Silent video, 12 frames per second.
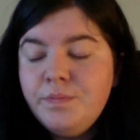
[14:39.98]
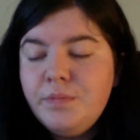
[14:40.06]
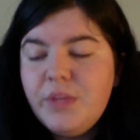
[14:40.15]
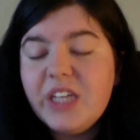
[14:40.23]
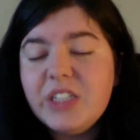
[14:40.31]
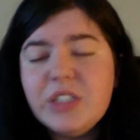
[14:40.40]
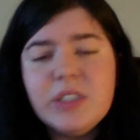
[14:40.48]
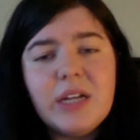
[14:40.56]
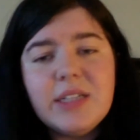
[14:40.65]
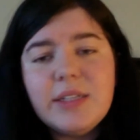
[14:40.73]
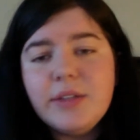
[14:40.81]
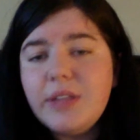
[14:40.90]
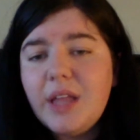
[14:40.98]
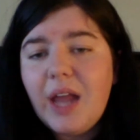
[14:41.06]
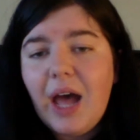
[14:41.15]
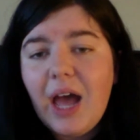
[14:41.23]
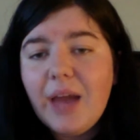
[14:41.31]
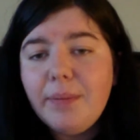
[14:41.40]
it's just not something
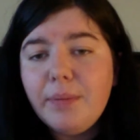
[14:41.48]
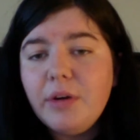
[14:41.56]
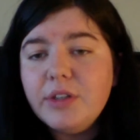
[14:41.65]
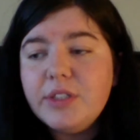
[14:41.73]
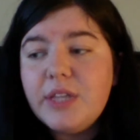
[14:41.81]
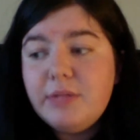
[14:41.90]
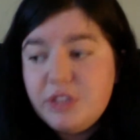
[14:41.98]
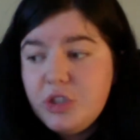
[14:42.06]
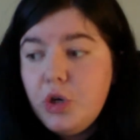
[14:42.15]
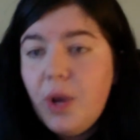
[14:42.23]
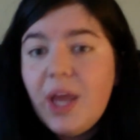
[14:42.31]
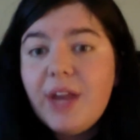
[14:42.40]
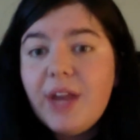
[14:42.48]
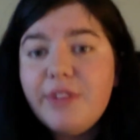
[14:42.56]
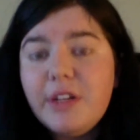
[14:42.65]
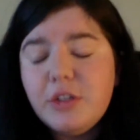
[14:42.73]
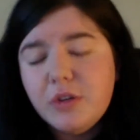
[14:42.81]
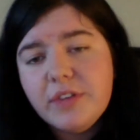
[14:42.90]
that I personally am just
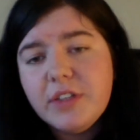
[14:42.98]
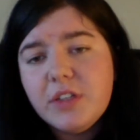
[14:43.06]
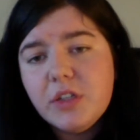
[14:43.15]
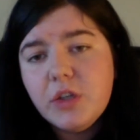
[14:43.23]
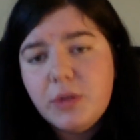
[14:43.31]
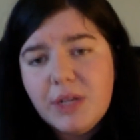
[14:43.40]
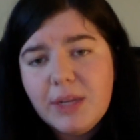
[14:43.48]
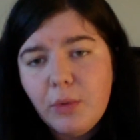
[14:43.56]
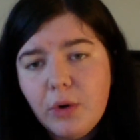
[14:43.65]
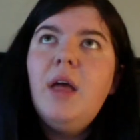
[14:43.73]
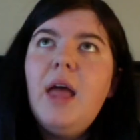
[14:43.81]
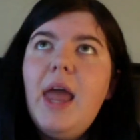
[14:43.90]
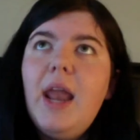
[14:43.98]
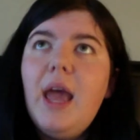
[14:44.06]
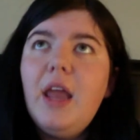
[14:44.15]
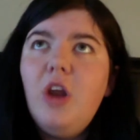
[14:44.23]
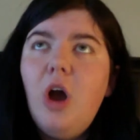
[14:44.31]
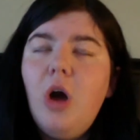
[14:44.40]
creatively driven to do anymore. And I
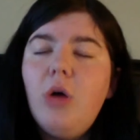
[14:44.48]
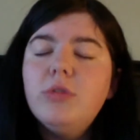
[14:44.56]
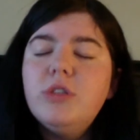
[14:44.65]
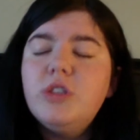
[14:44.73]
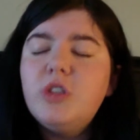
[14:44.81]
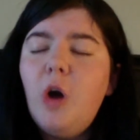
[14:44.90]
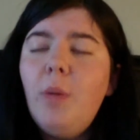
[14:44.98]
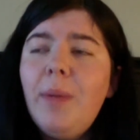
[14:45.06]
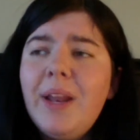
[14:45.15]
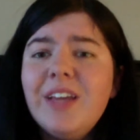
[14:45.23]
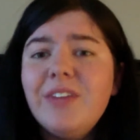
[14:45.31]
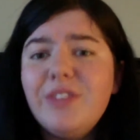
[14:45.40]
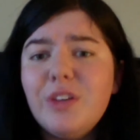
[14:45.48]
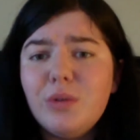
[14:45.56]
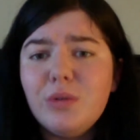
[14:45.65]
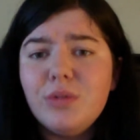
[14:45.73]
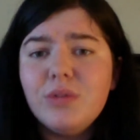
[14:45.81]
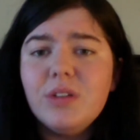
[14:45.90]
know so many of
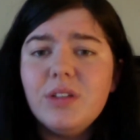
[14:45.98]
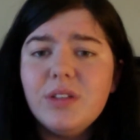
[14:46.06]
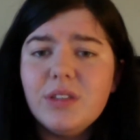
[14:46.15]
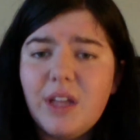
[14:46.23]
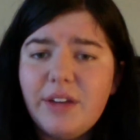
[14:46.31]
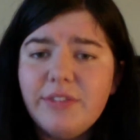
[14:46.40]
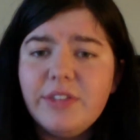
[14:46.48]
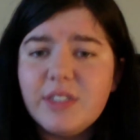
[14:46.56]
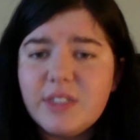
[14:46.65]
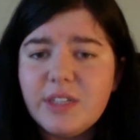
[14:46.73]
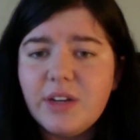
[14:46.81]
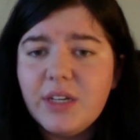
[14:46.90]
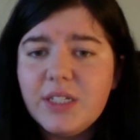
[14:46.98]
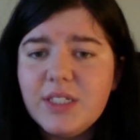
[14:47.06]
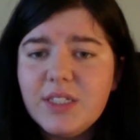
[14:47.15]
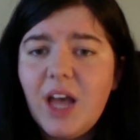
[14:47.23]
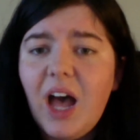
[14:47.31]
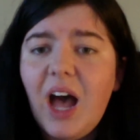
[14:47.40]
you love this series.
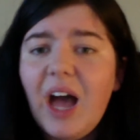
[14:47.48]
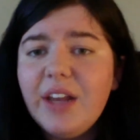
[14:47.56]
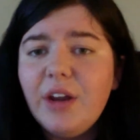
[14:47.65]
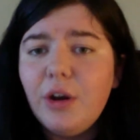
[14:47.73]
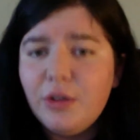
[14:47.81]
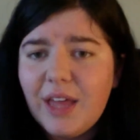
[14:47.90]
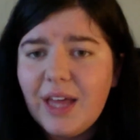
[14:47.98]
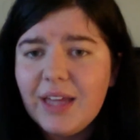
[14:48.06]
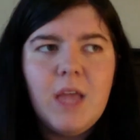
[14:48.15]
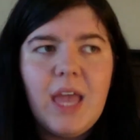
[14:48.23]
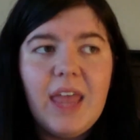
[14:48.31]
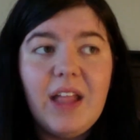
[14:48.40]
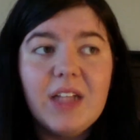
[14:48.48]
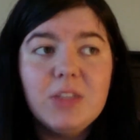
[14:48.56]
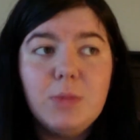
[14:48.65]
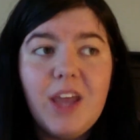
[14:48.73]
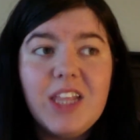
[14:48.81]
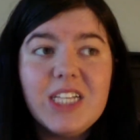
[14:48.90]
I know that. And that's
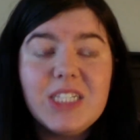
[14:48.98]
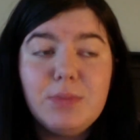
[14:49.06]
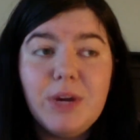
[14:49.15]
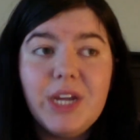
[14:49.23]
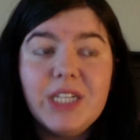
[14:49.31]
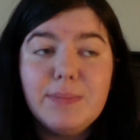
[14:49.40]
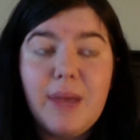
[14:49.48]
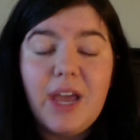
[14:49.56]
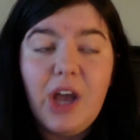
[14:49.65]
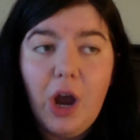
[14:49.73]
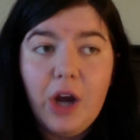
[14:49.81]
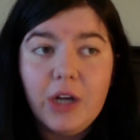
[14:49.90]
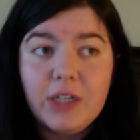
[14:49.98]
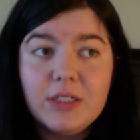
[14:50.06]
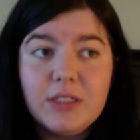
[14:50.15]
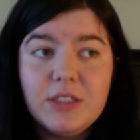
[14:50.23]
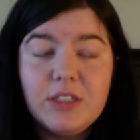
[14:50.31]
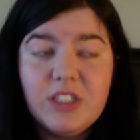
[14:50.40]
why this breaks my heart
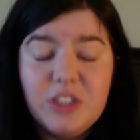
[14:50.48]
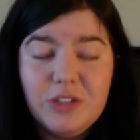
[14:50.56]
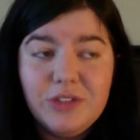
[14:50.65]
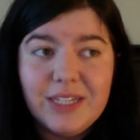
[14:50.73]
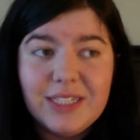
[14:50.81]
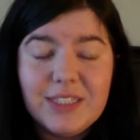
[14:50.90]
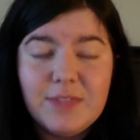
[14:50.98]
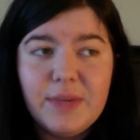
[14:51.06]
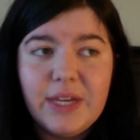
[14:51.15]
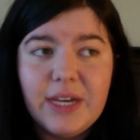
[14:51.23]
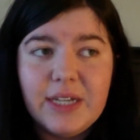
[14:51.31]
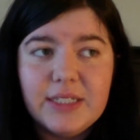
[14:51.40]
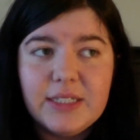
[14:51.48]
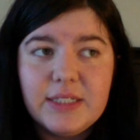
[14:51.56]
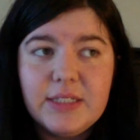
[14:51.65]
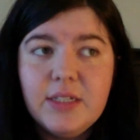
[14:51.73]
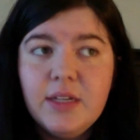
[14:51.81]
to do this, because